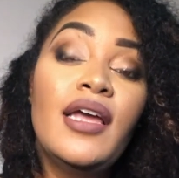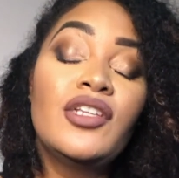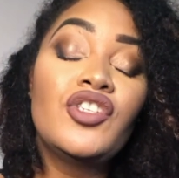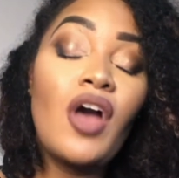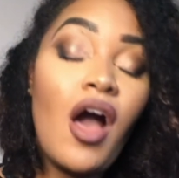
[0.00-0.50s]

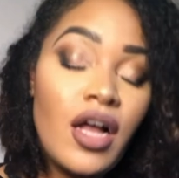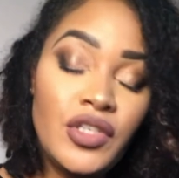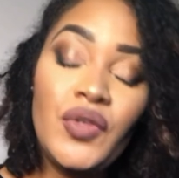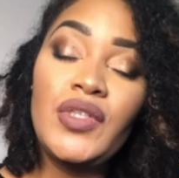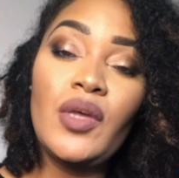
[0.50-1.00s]
talk
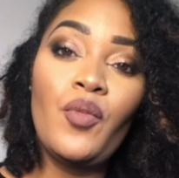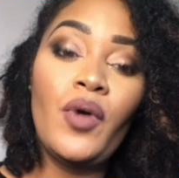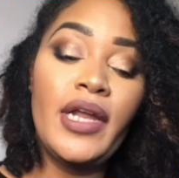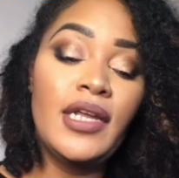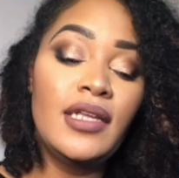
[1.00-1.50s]
to
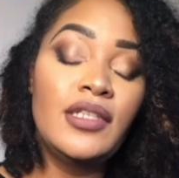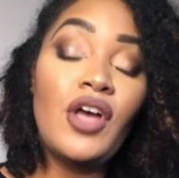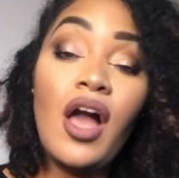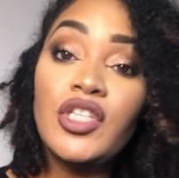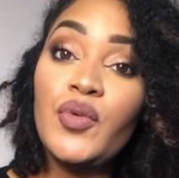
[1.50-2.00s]
someone,
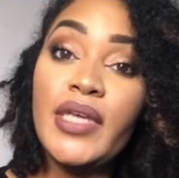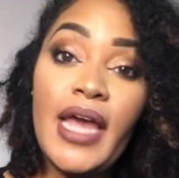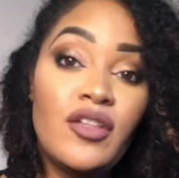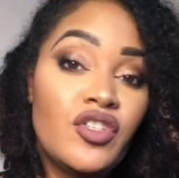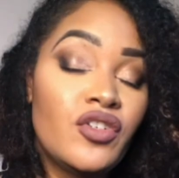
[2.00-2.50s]
talk to a
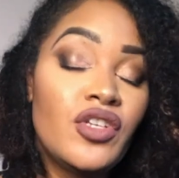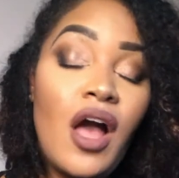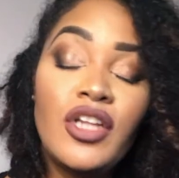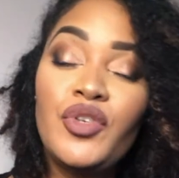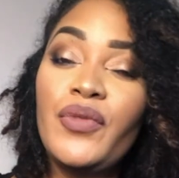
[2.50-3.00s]
counselor,
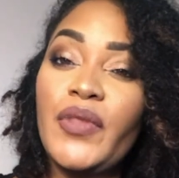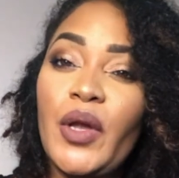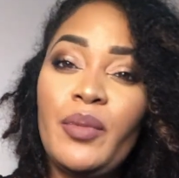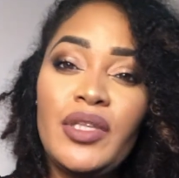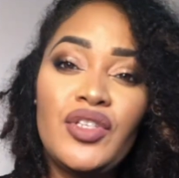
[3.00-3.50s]
talk to a
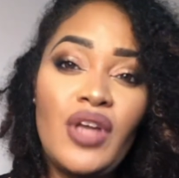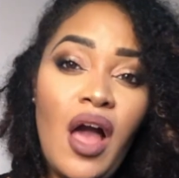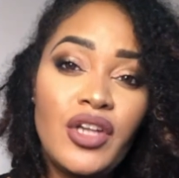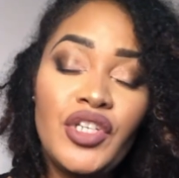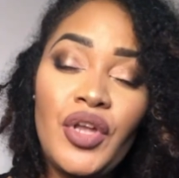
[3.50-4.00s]
therapist,
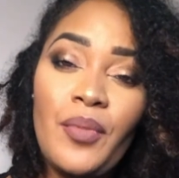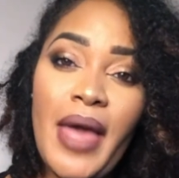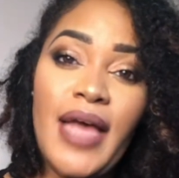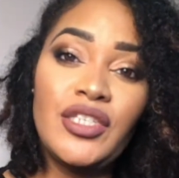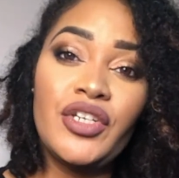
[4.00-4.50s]
talk to your
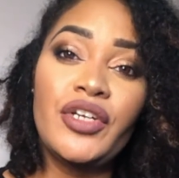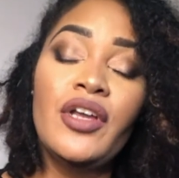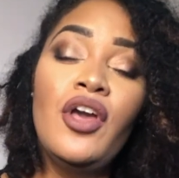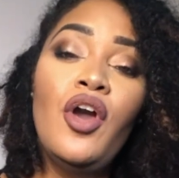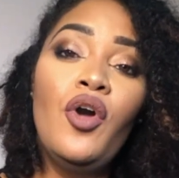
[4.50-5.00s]
pastor,
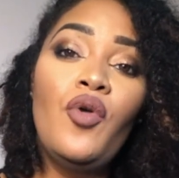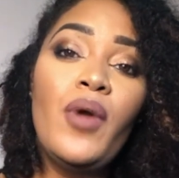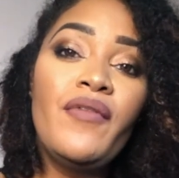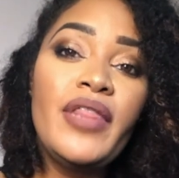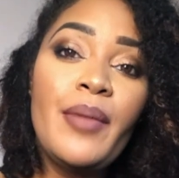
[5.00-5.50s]

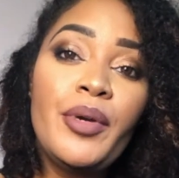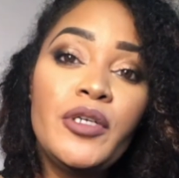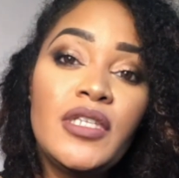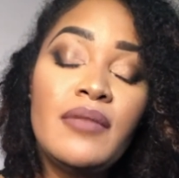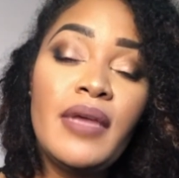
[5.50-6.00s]
whoever that
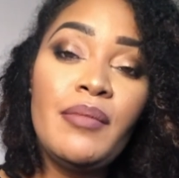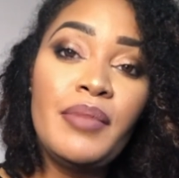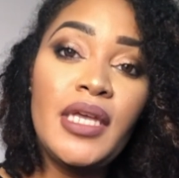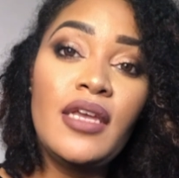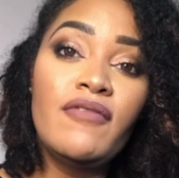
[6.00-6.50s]
person may
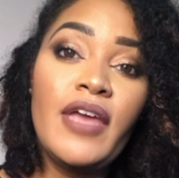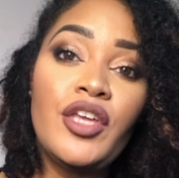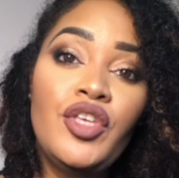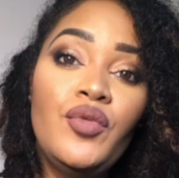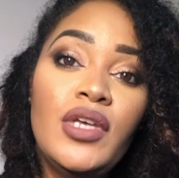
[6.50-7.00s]
be
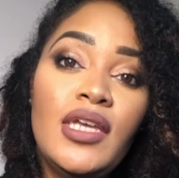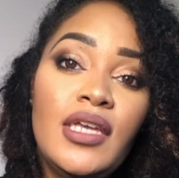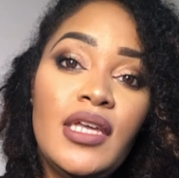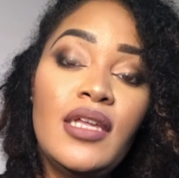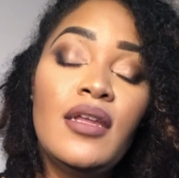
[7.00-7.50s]
that you can
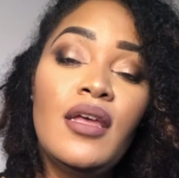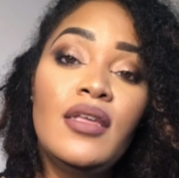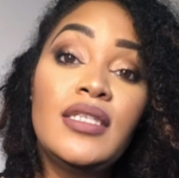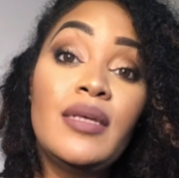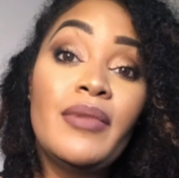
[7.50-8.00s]
get
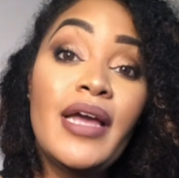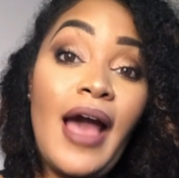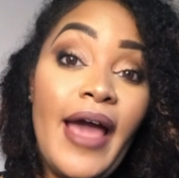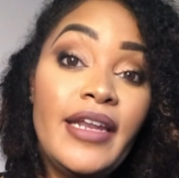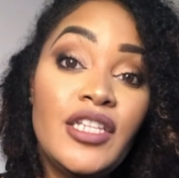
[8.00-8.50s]
some
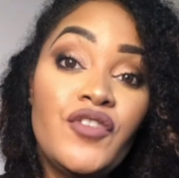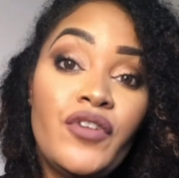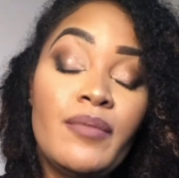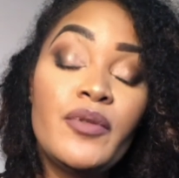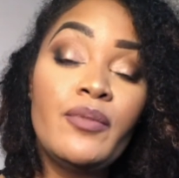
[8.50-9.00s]
guidance
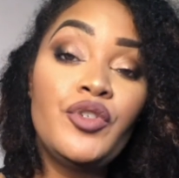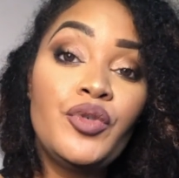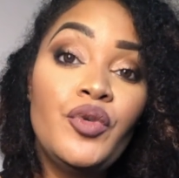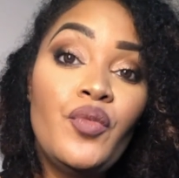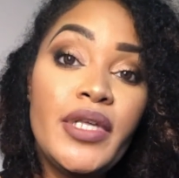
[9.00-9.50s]
from, some
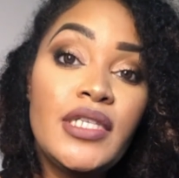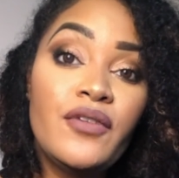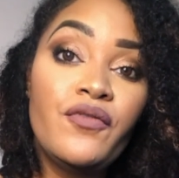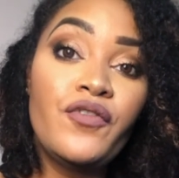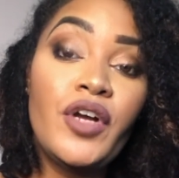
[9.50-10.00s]
true
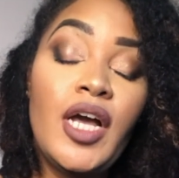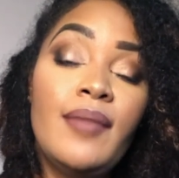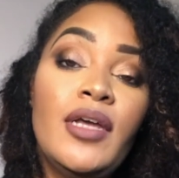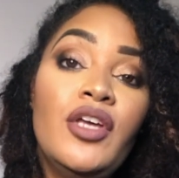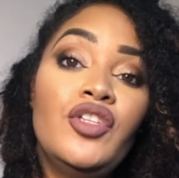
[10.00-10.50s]
wisdom
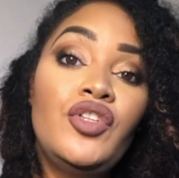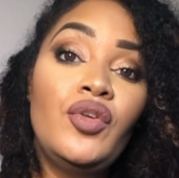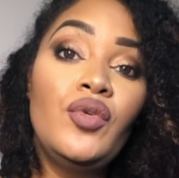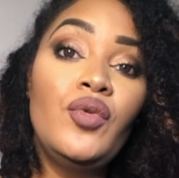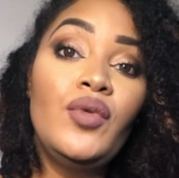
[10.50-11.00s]
from,
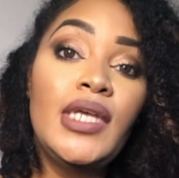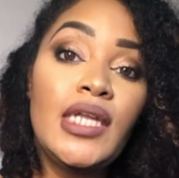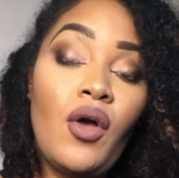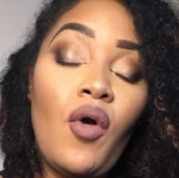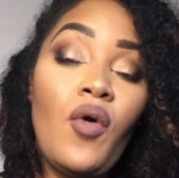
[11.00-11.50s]
to get
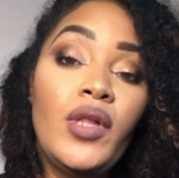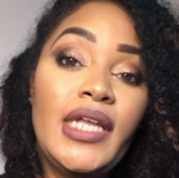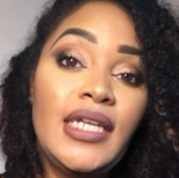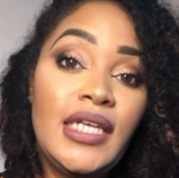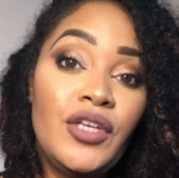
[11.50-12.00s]
whole
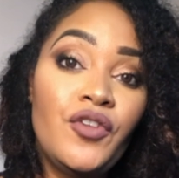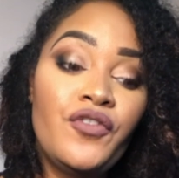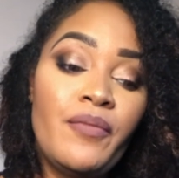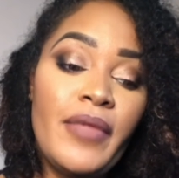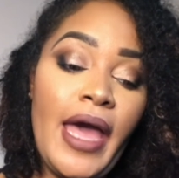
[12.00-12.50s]
and healed
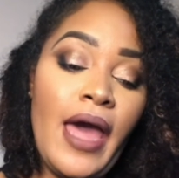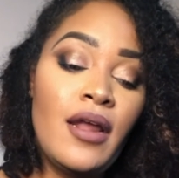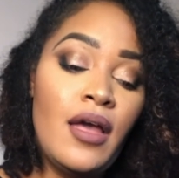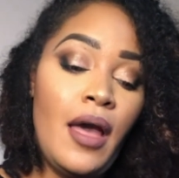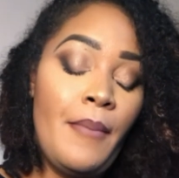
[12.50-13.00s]
from that.
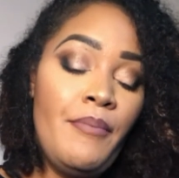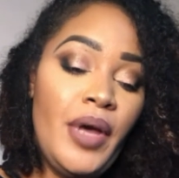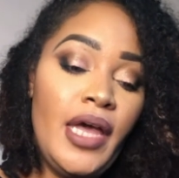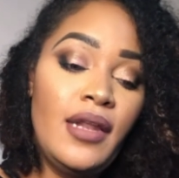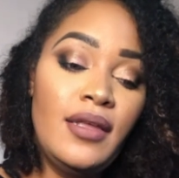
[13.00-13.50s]

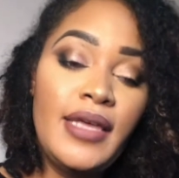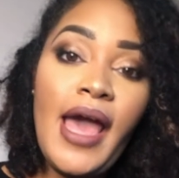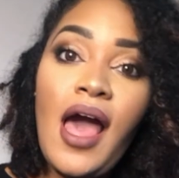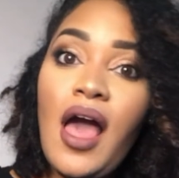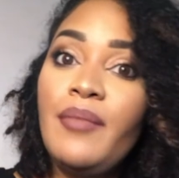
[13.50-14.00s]
But
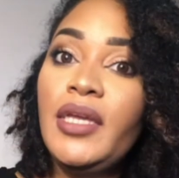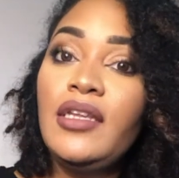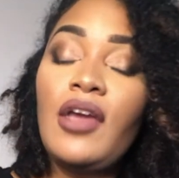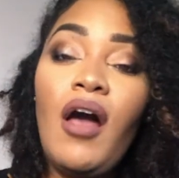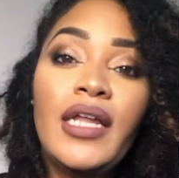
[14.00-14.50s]
yeah, I mean,
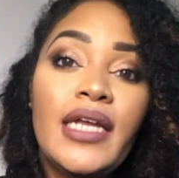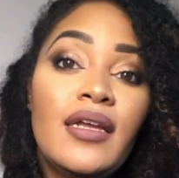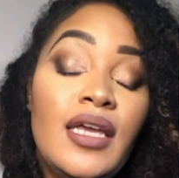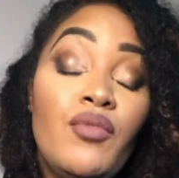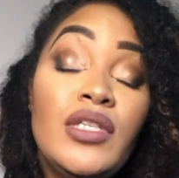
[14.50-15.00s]
y'all,
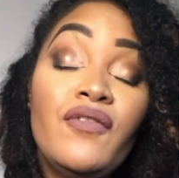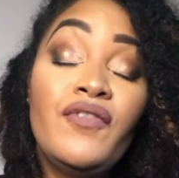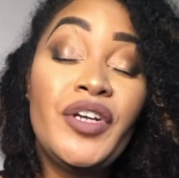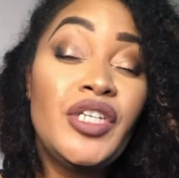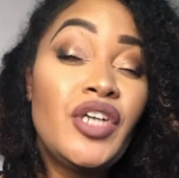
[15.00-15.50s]
it was a
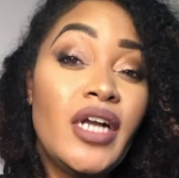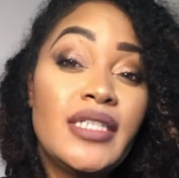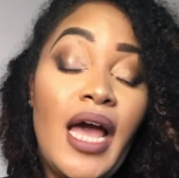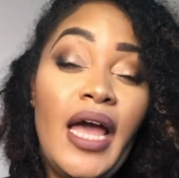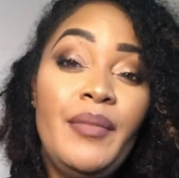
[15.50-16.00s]
very dark
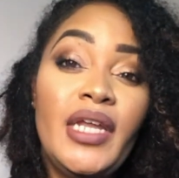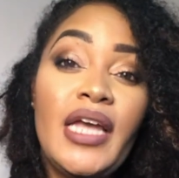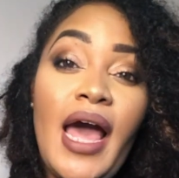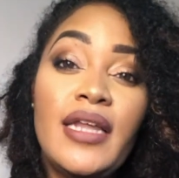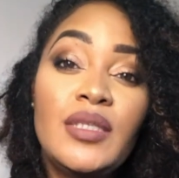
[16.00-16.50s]
time, and it
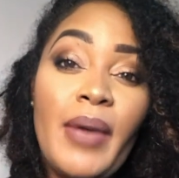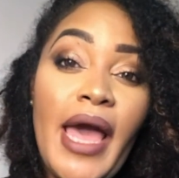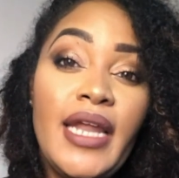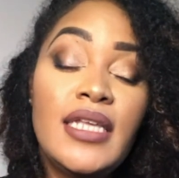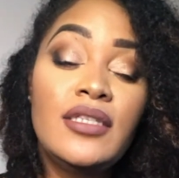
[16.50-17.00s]
got as
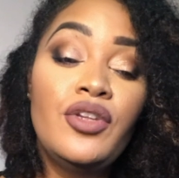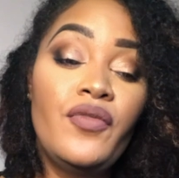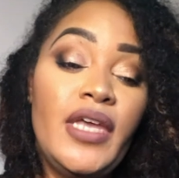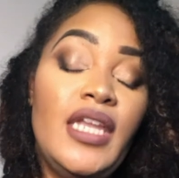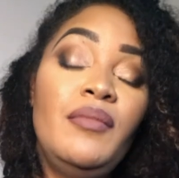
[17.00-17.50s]
bad as,
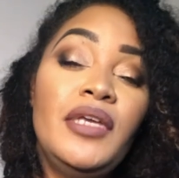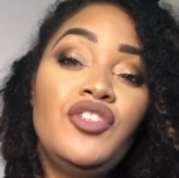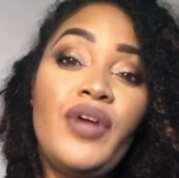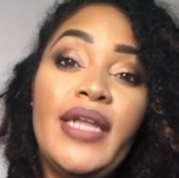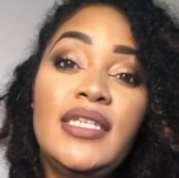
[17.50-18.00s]
the enemy
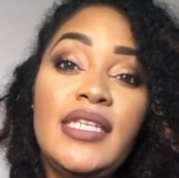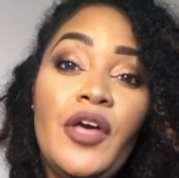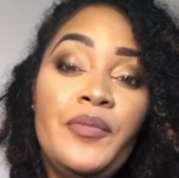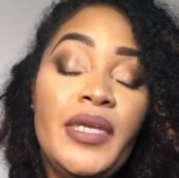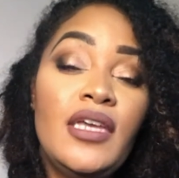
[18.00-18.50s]
trying to
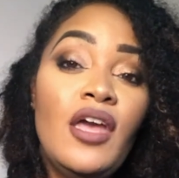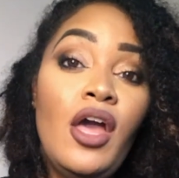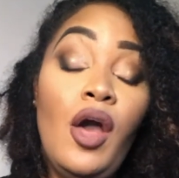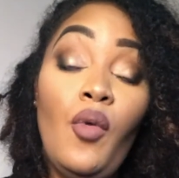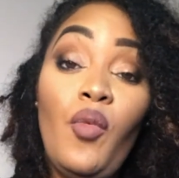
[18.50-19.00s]
tell me
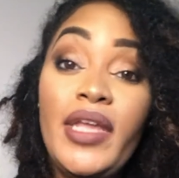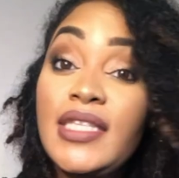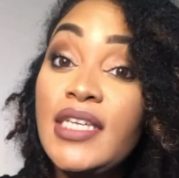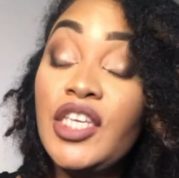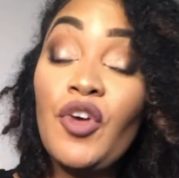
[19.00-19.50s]
when
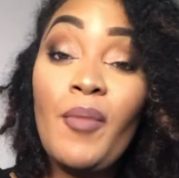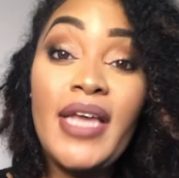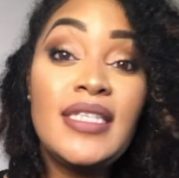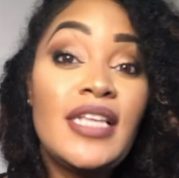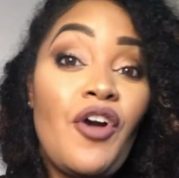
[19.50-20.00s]
to kill
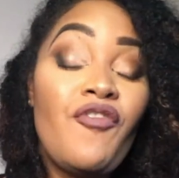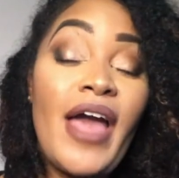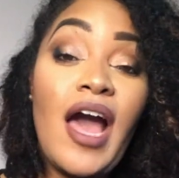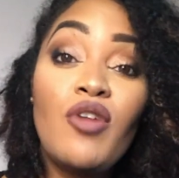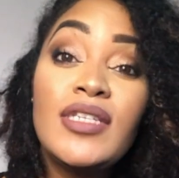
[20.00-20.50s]
myself,
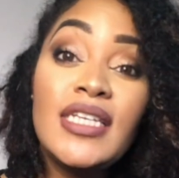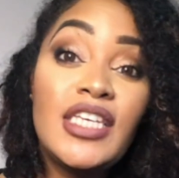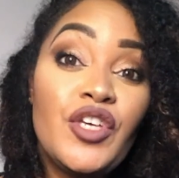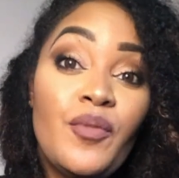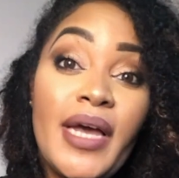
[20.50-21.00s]
how to
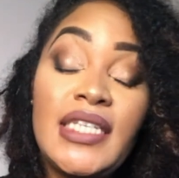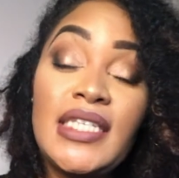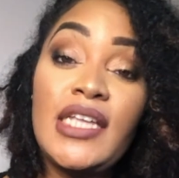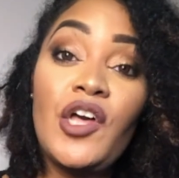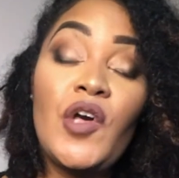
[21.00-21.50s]
kill
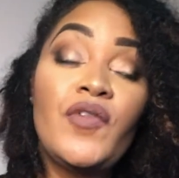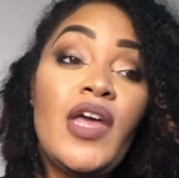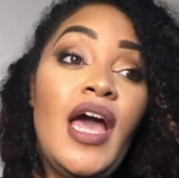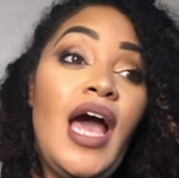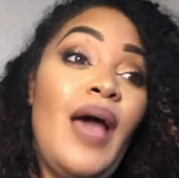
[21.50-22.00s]
myself.
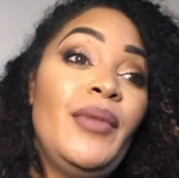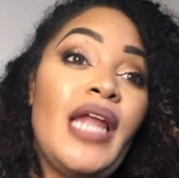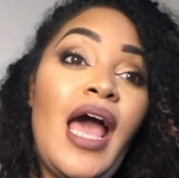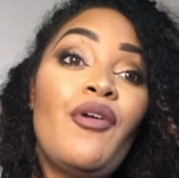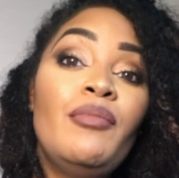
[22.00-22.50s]
I mean,
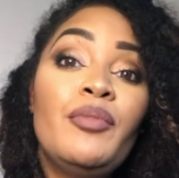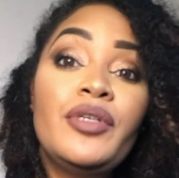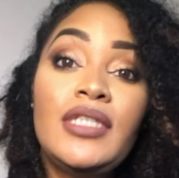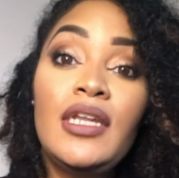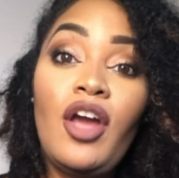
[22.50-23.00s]
I remember
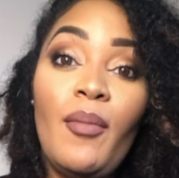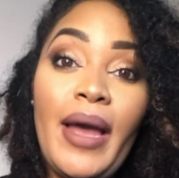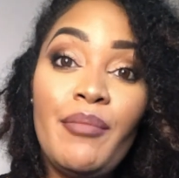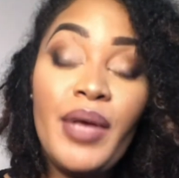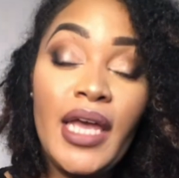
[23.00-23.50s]
sitting on
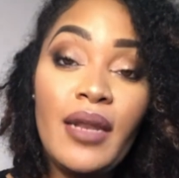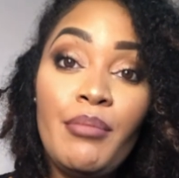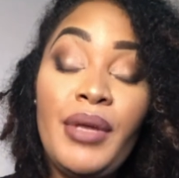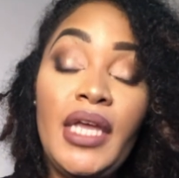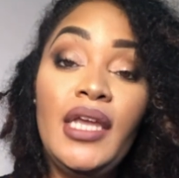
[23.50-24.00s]
my
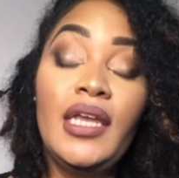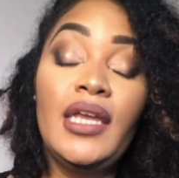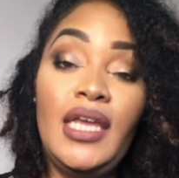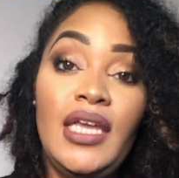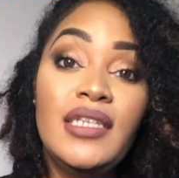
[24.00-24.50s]
bed being
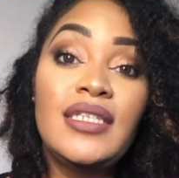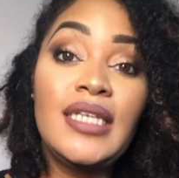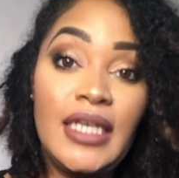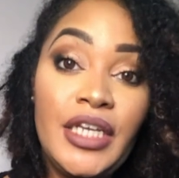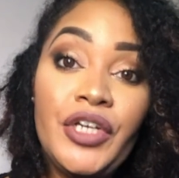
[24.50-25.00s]
in
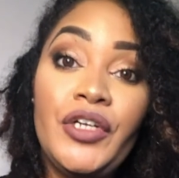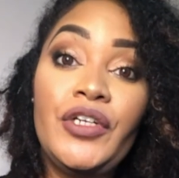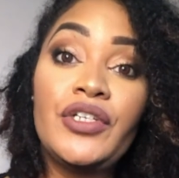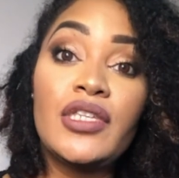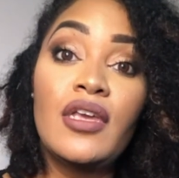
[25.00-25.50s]
tears